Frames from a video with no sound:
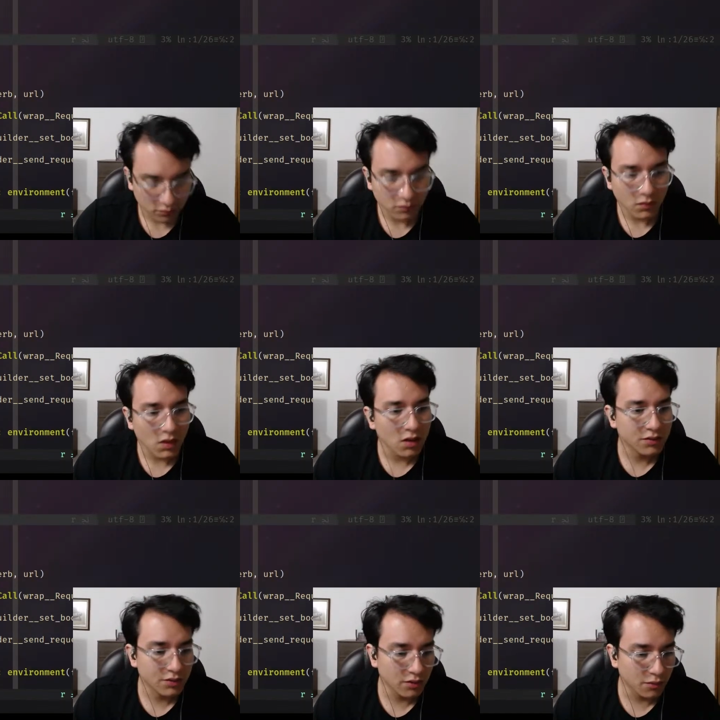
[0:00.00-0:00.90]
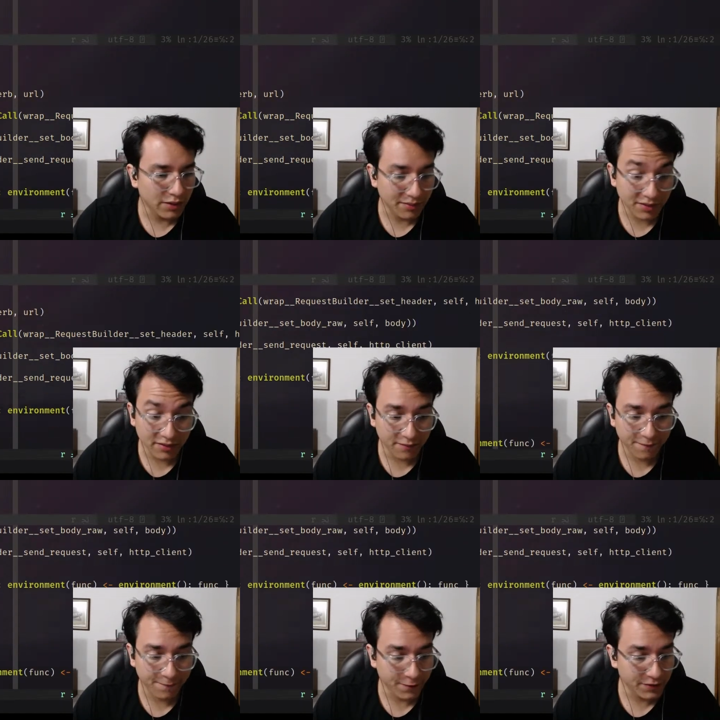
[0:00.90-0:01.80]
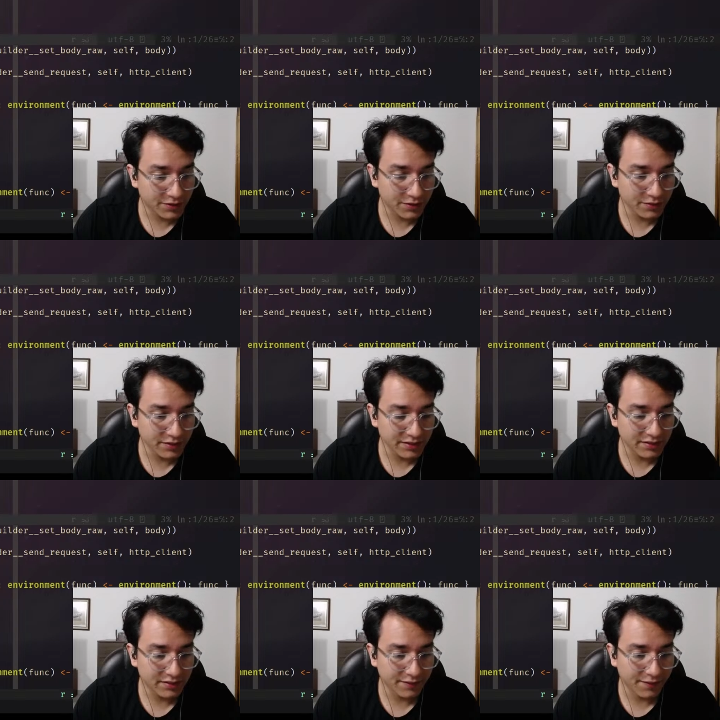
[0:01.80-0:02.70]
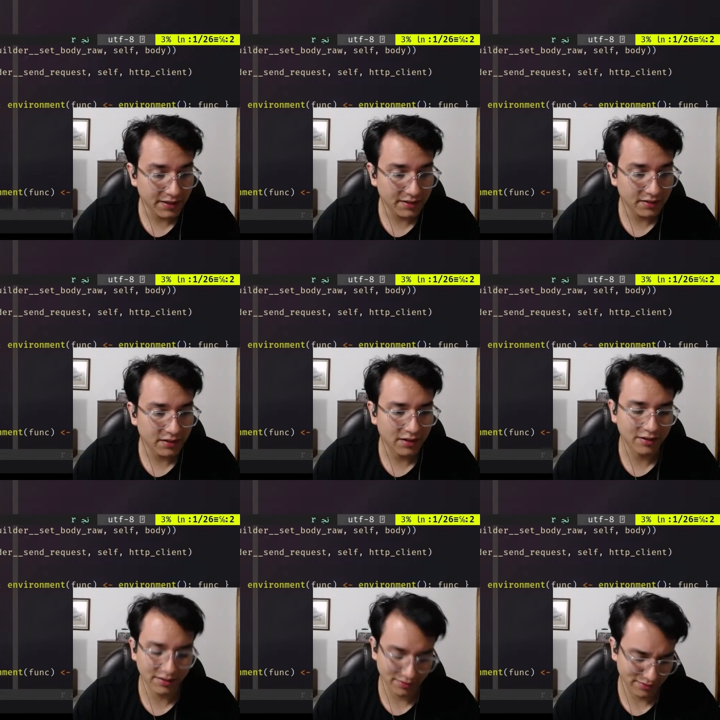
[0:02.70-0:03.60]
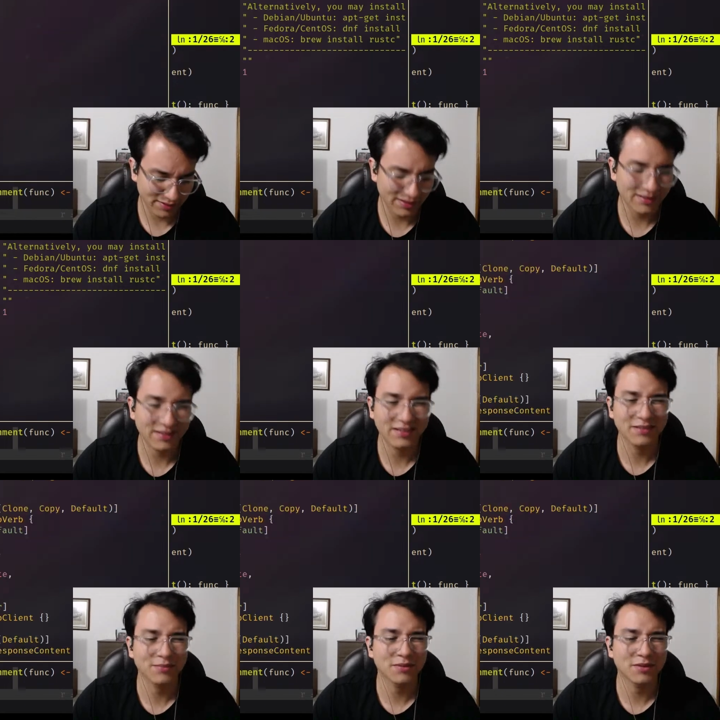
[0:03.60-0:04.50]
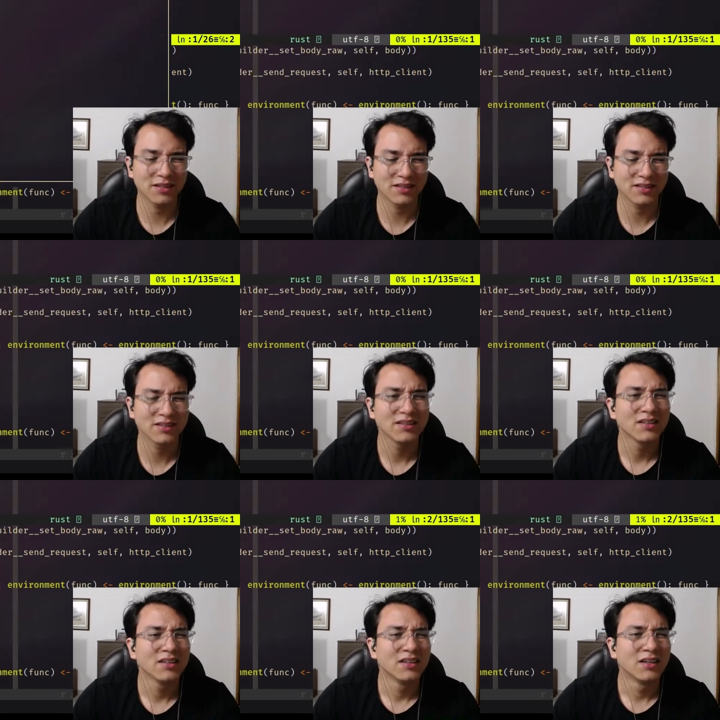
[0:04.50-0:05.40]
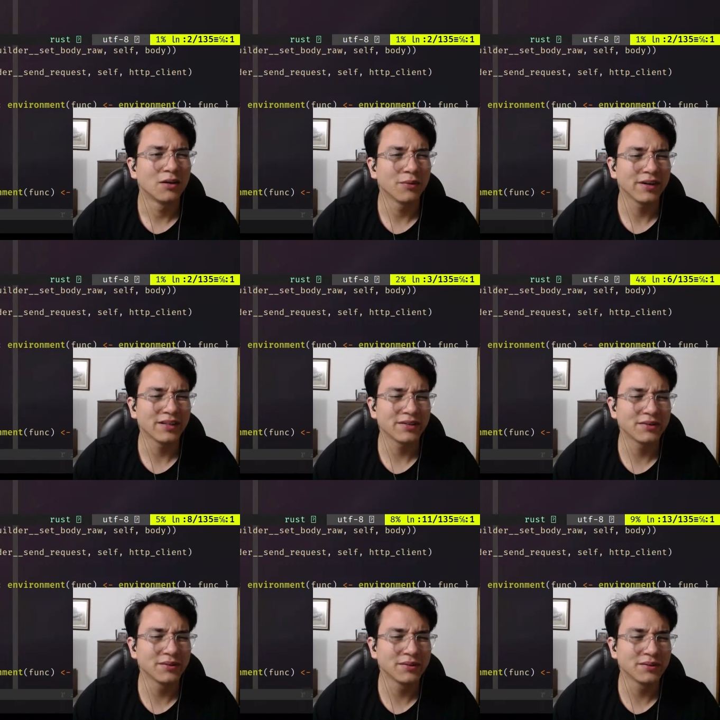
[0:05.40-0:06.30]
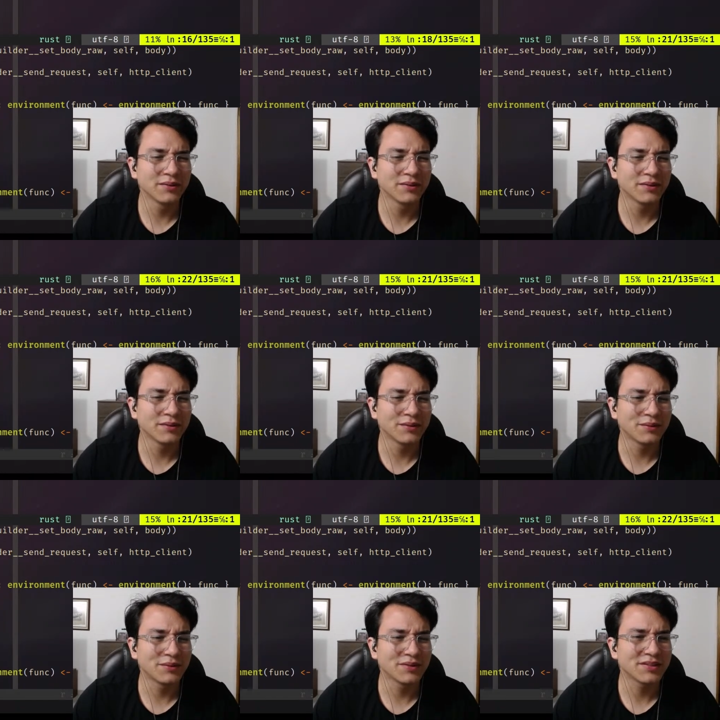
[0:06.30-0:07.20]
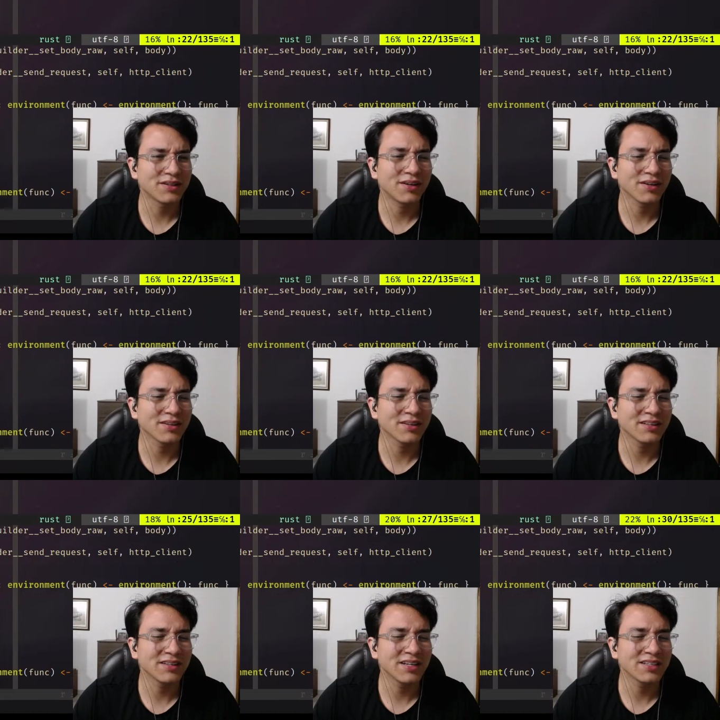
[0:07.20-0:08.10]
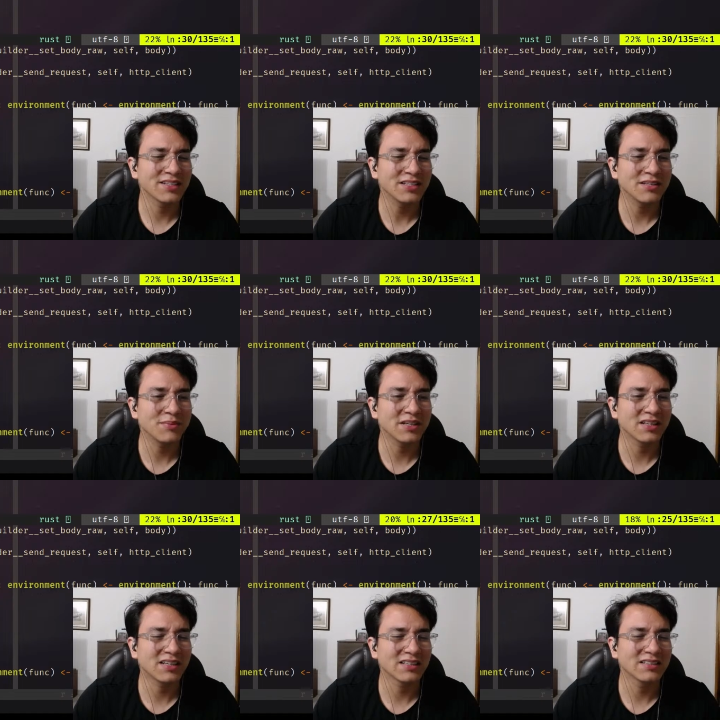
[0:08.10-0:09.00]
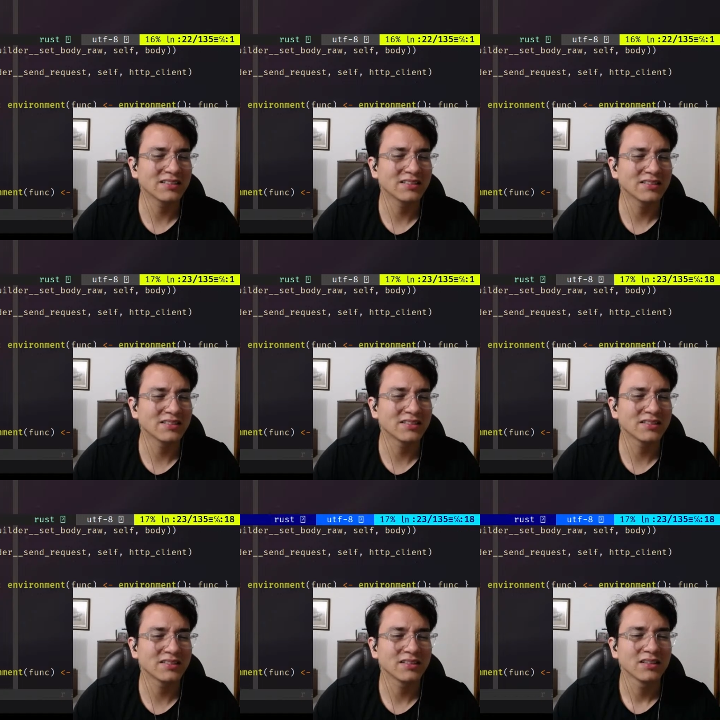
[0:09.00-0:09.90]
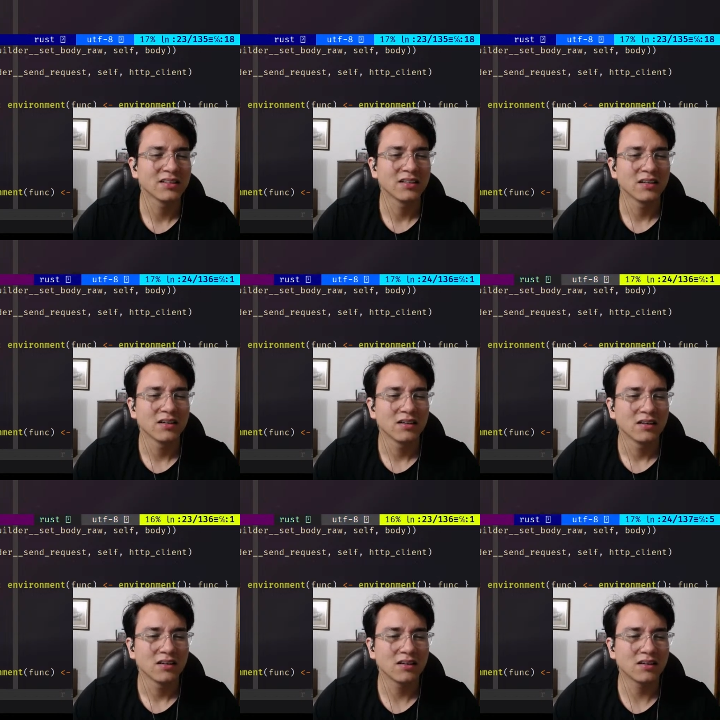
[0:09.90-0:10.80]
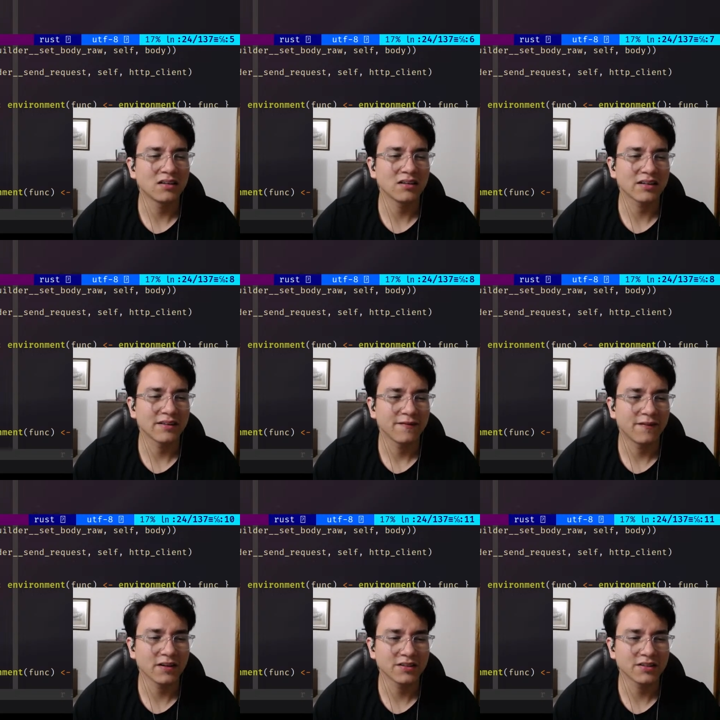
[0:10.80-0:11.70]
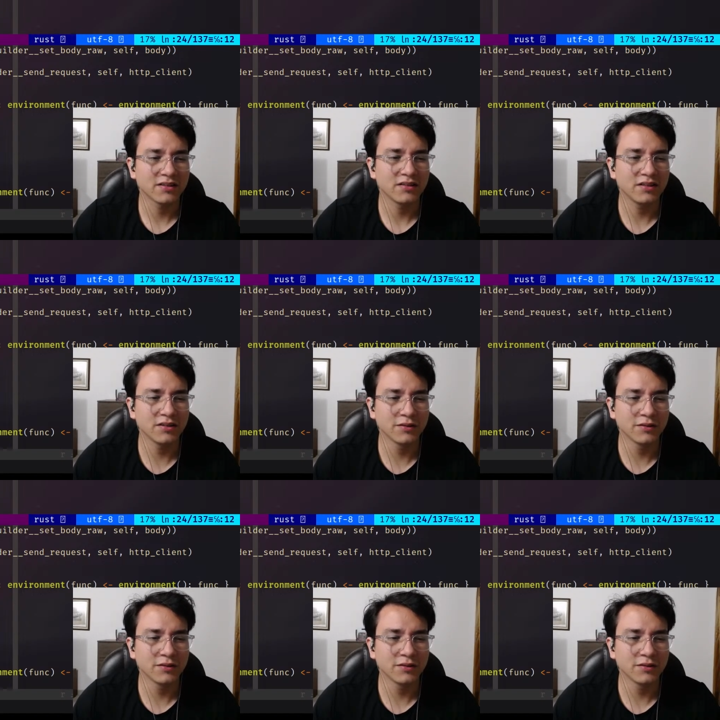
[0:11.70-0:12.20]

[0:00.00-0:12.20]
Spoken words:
So what I'm gonna first do is define it. I didn't implement a way to start the HTTP client. Okay, function new.